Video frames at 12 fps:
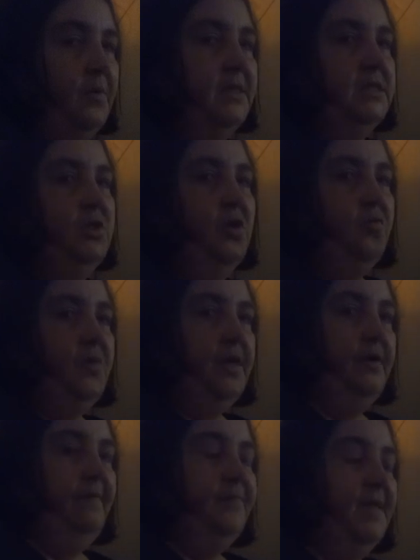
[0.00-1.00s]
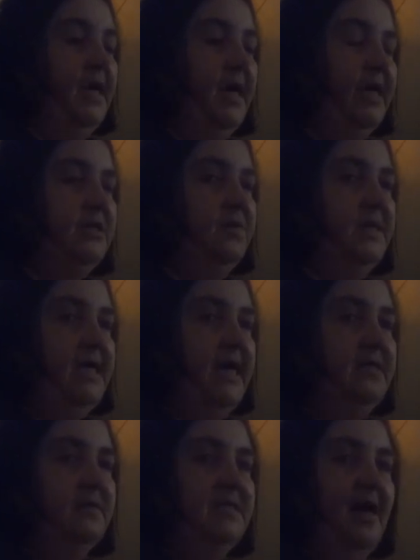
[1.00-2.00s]
though it's not real. And so in the
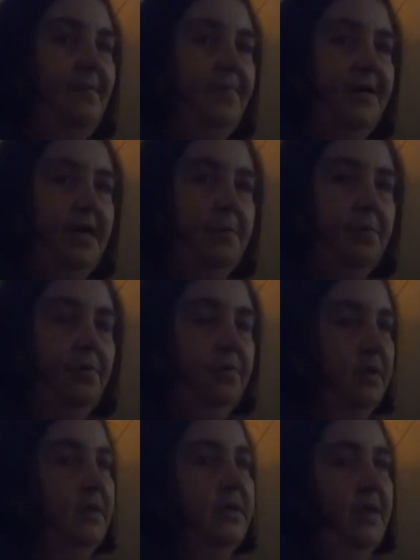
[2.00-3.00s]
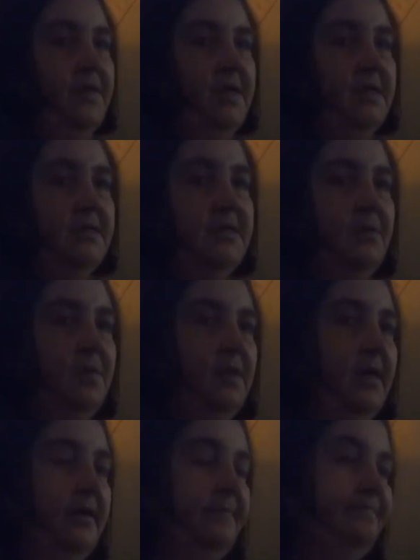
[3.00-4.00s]
case of dumb people, they think it's
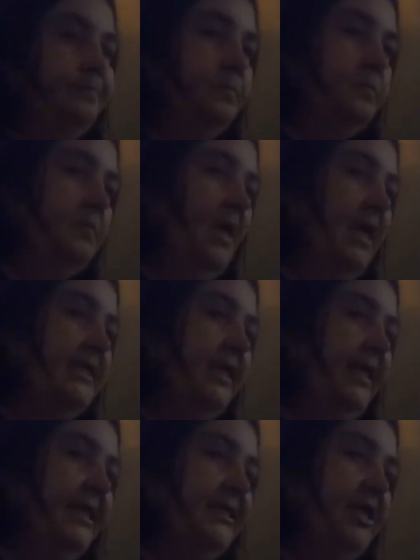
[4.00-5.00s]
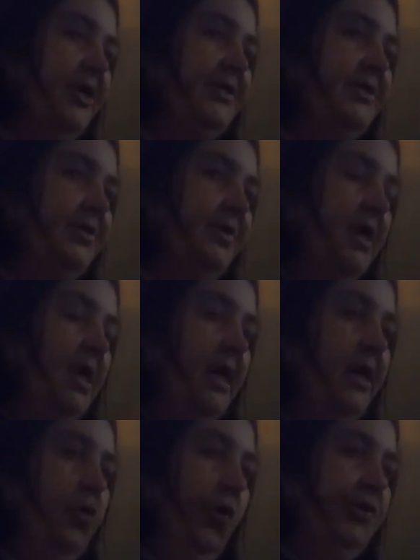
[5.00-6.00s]
simulated. So let's go to
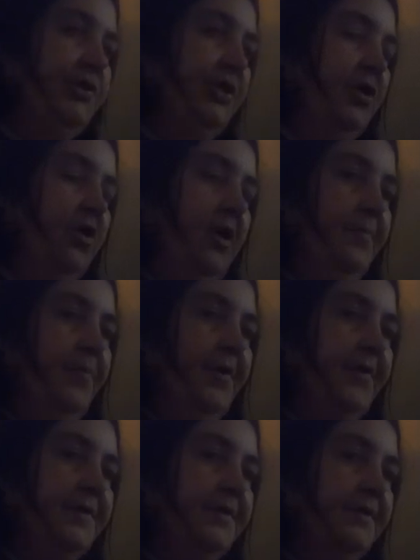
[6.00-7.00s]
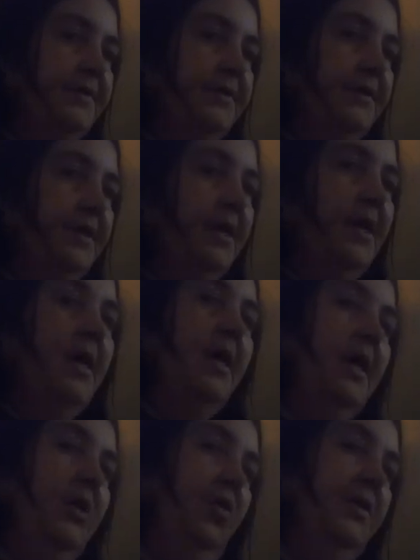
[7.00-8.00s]
an alternate hypothesis.
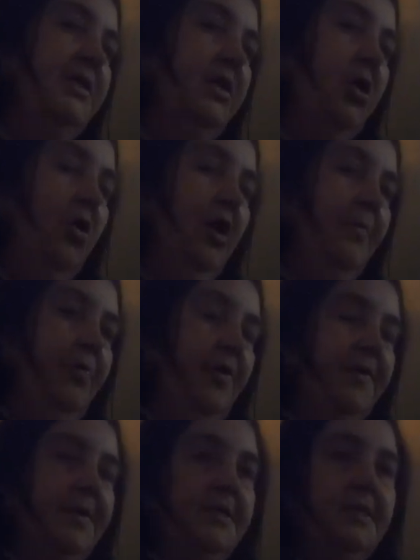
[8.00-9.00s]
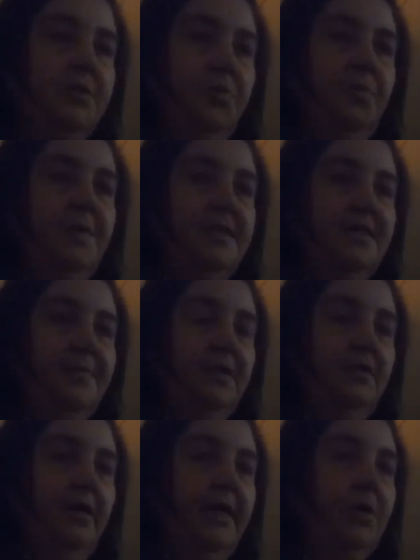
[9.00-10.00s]
An alternate hypothesis would be
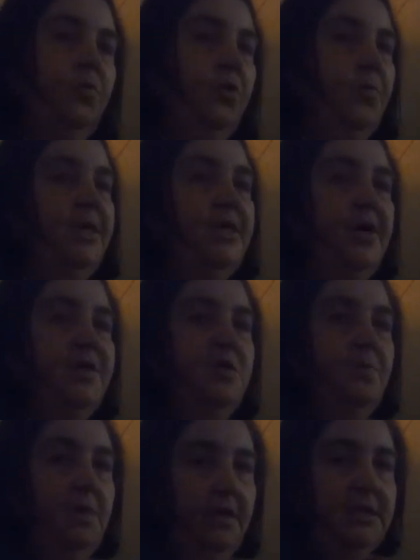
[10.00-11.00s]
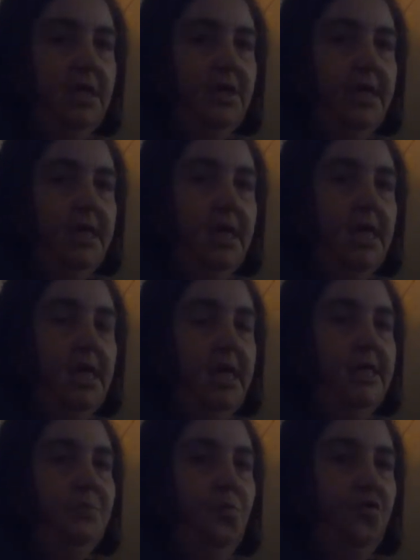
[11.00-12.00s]
something like, well, we know the military
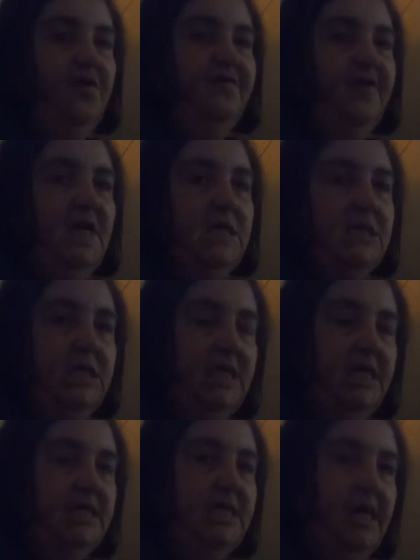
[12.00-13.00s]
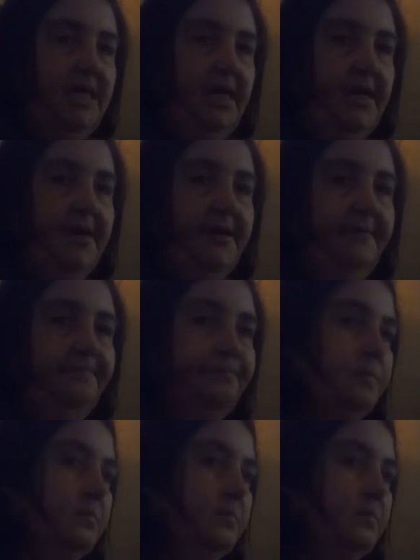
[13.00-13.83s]
is more advanced than they say they are.